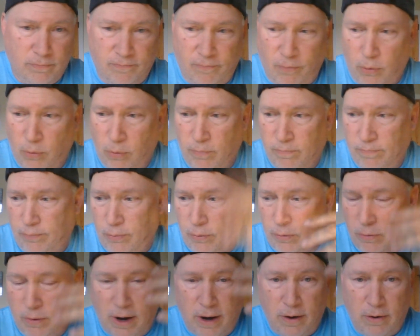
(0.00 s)

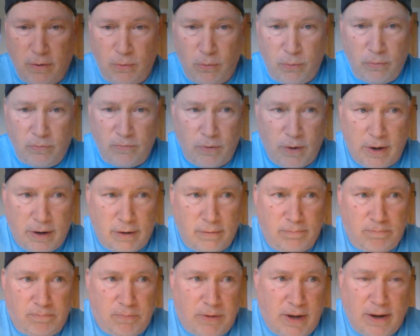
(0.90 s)
for like
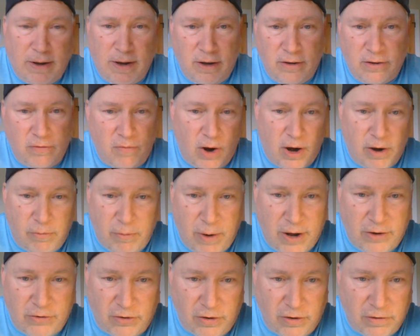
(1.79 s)
10 days of iron
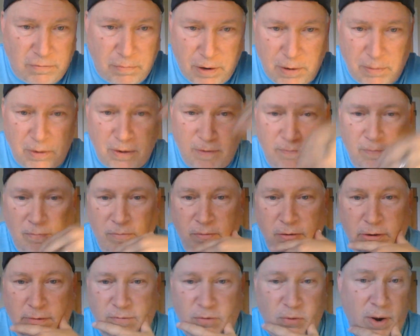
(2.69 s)
rations, maybe
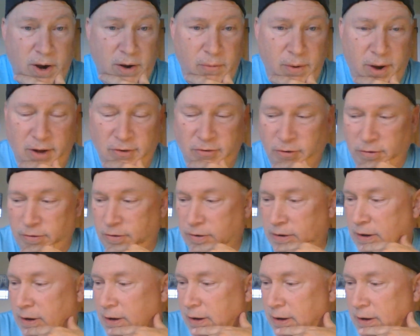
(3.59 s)
dried rations,
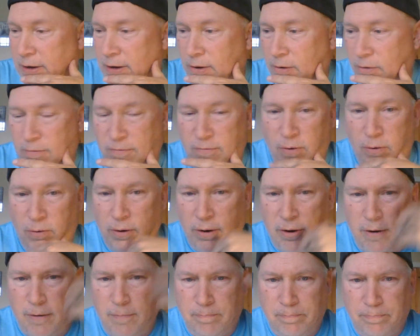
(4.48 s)
or for
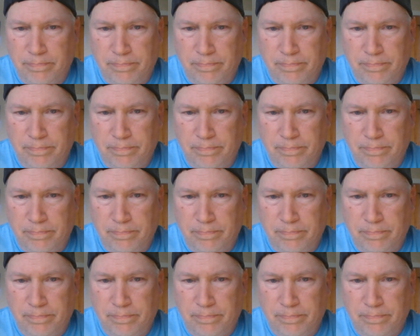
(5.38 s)
a